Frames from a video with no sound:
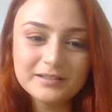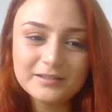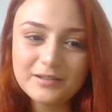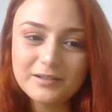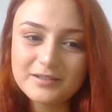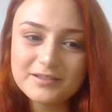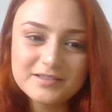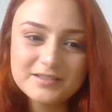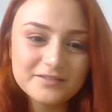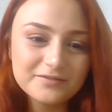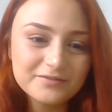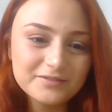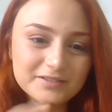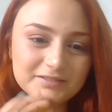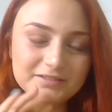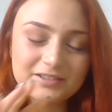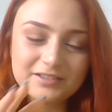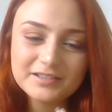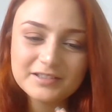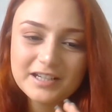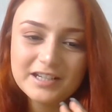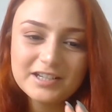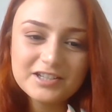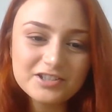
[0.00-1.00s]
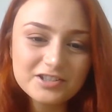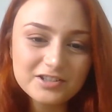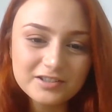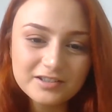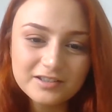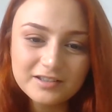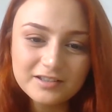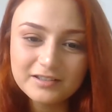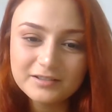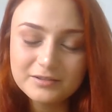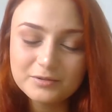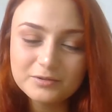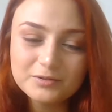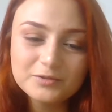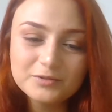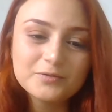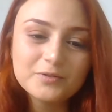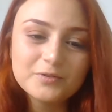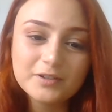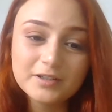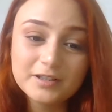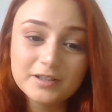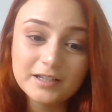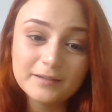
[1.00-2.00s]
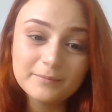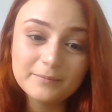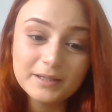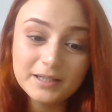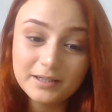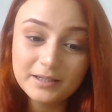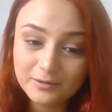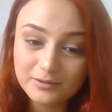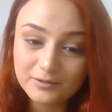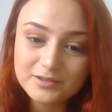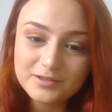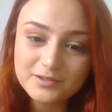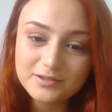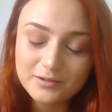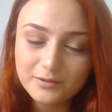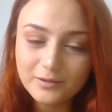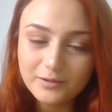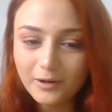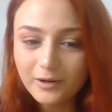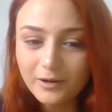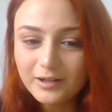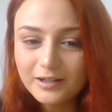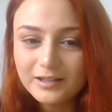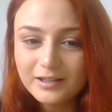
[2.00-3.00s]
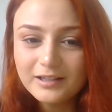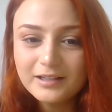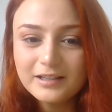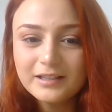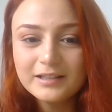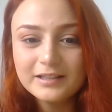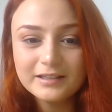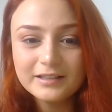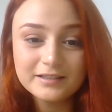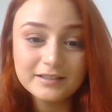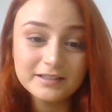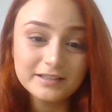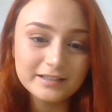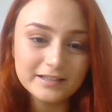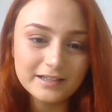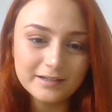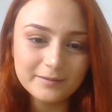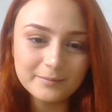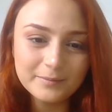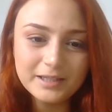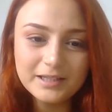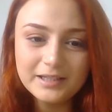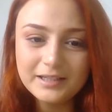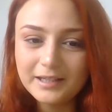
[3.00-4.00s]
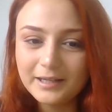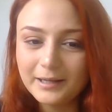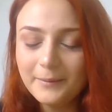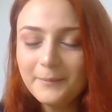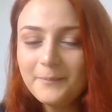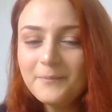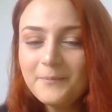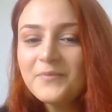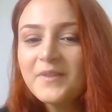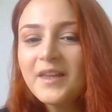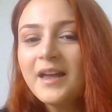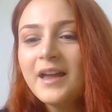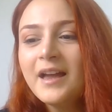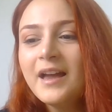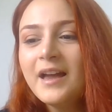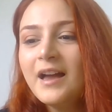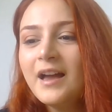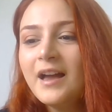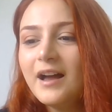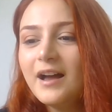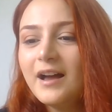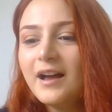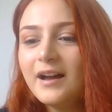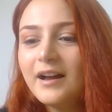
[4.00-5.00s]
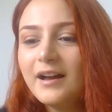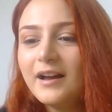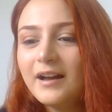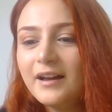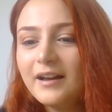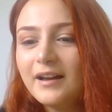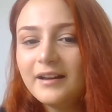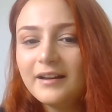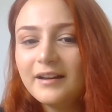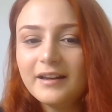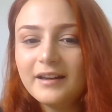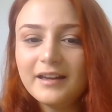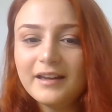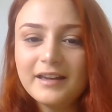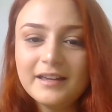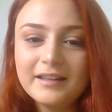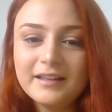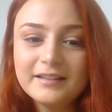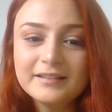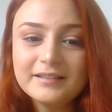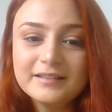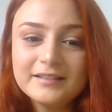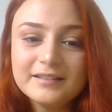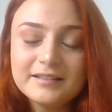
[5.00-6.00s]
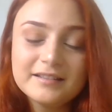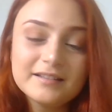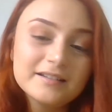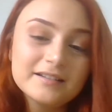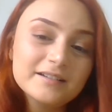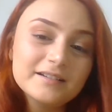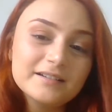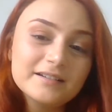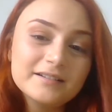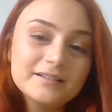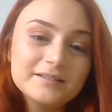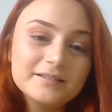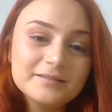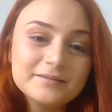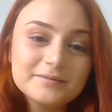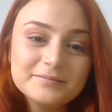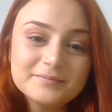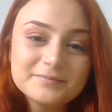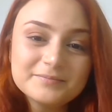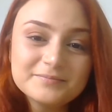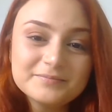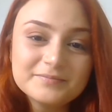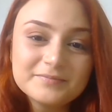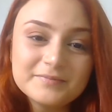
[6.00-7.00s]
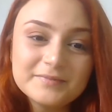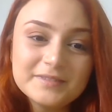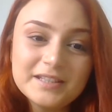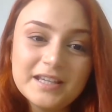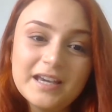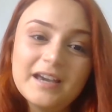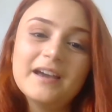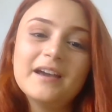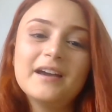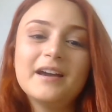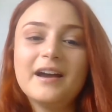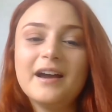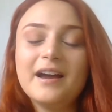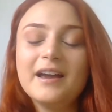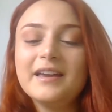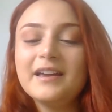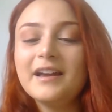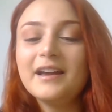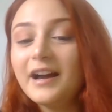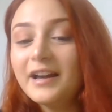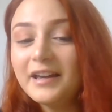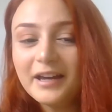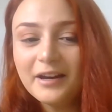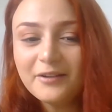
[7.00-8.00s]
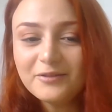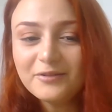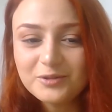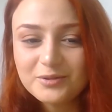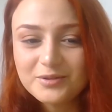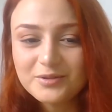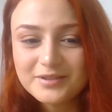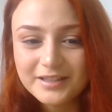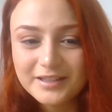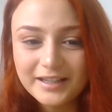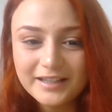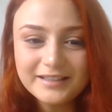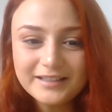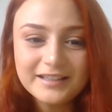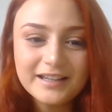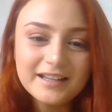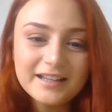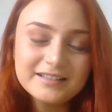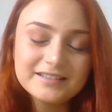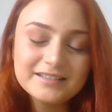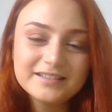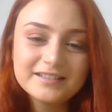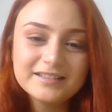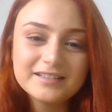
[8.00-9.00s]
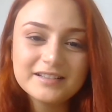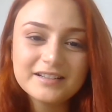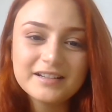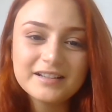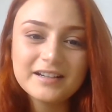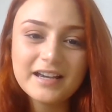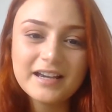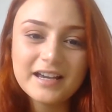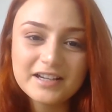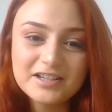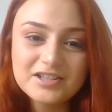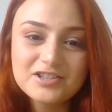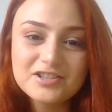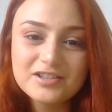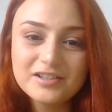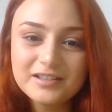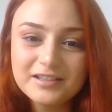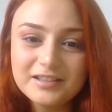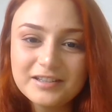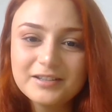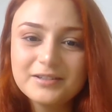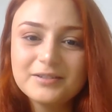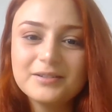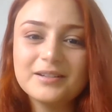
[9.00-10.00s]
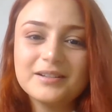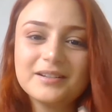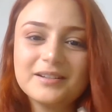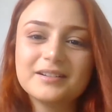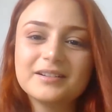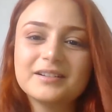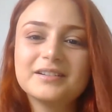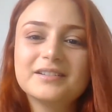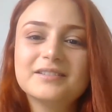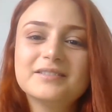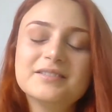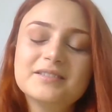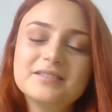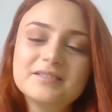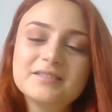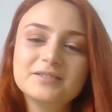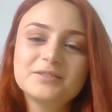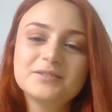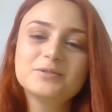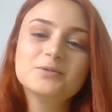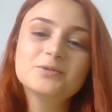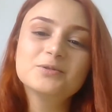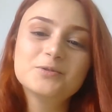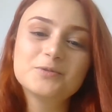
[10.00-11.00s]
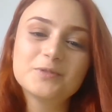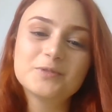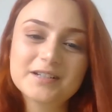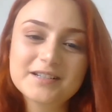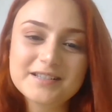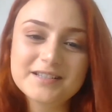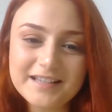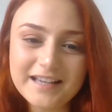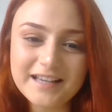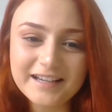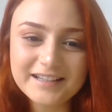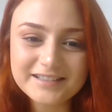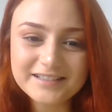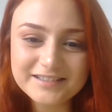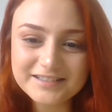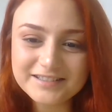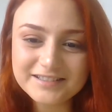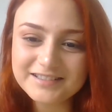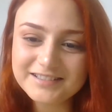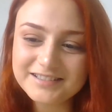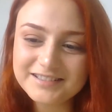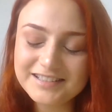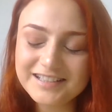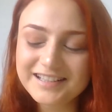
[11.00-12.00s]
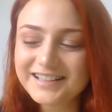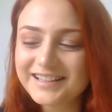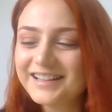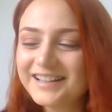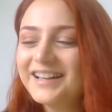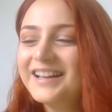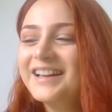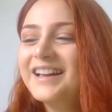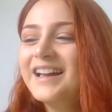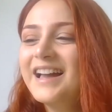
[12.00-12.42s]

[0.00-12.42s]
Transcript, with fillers: doing lots of international youth work, but also local here in Armenia. Uh, and uh, yeah, I, I have to say that uh, actually uh, youth work sector,